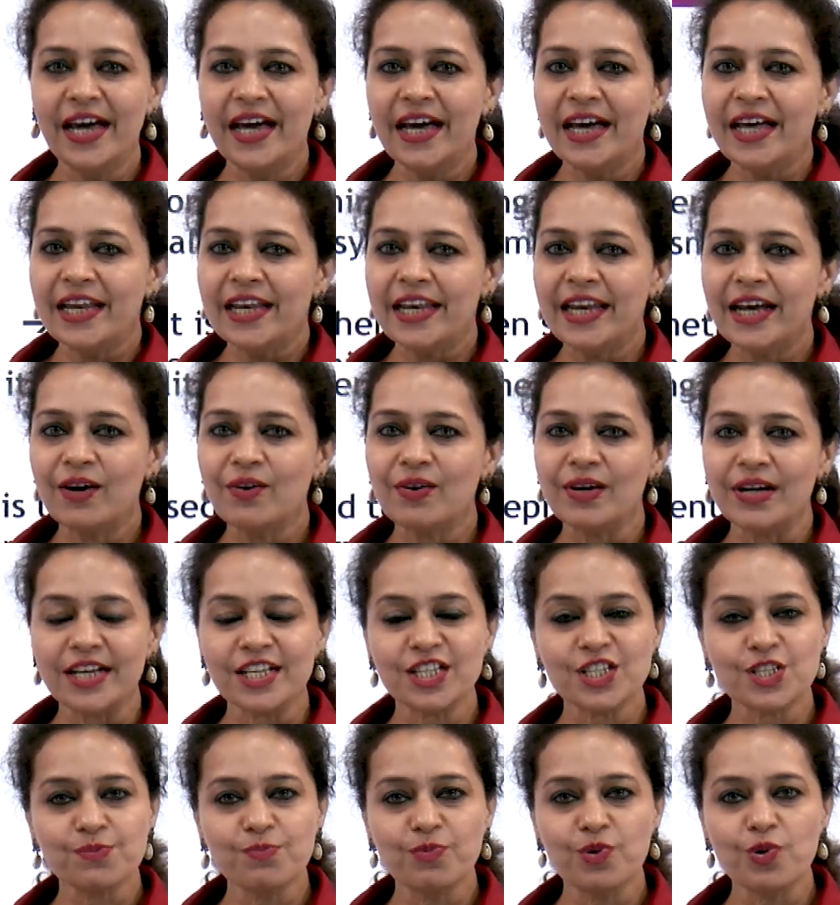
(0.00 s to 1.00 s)
Now let's
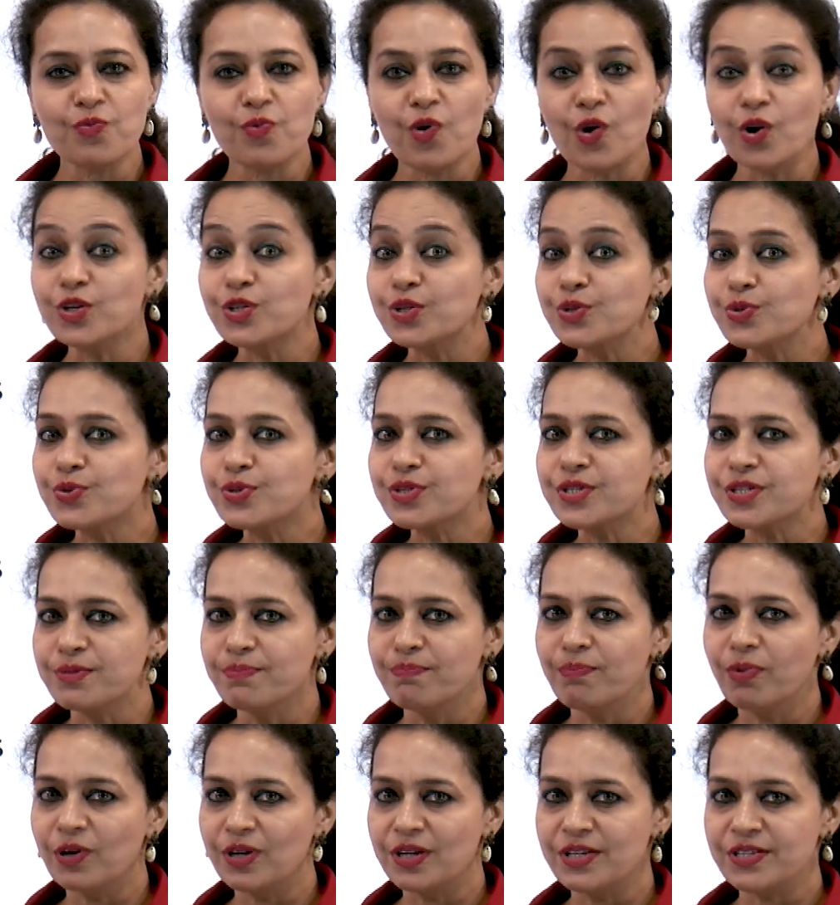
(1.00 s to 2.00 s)
move on to
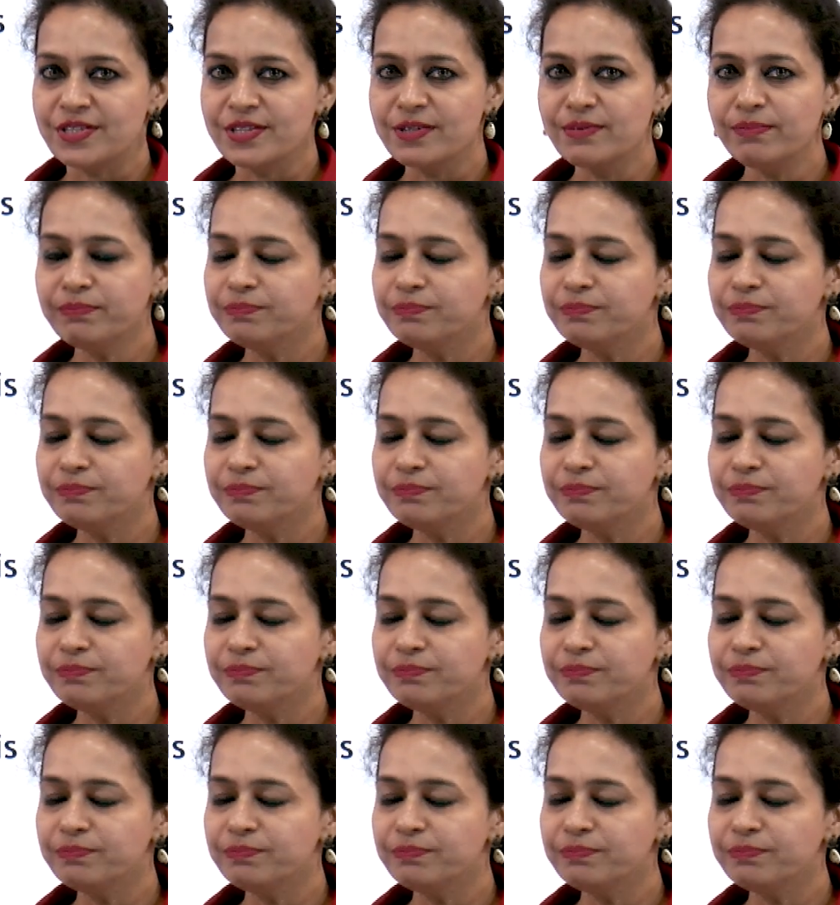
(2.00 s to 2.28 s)
symbolism.